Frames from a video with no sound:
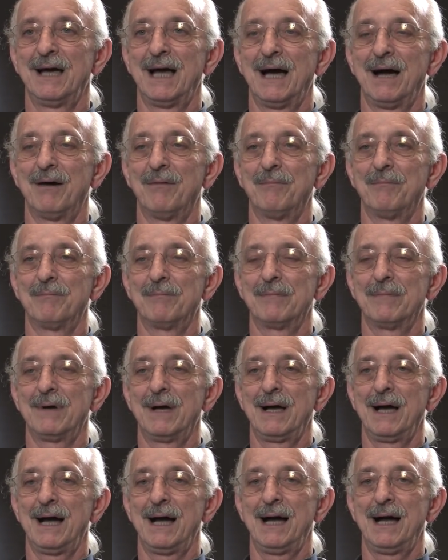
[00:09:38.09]

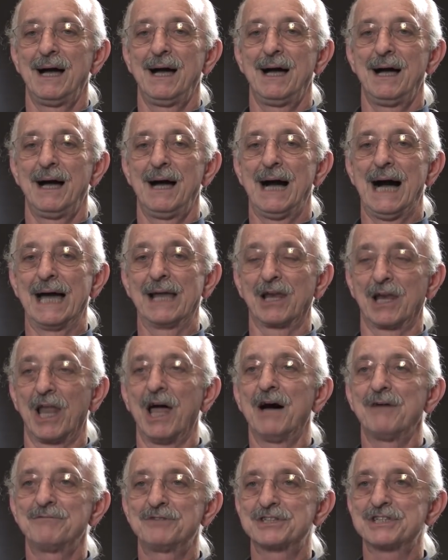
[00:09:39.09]
I
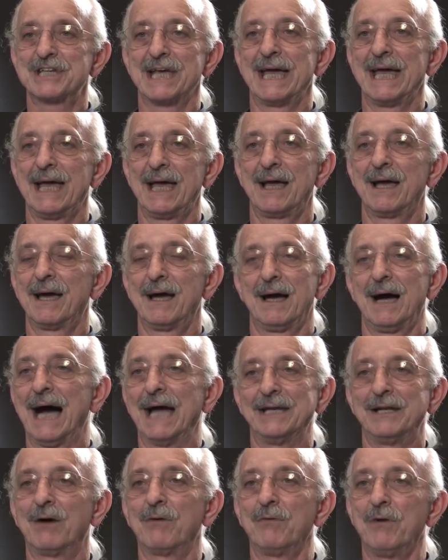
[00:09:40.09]
loved saying,
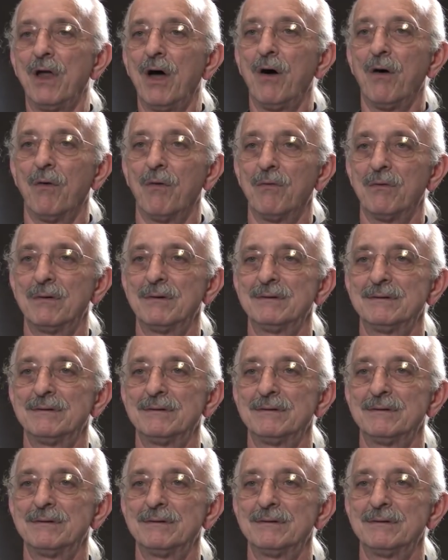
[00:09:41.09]
I don't know.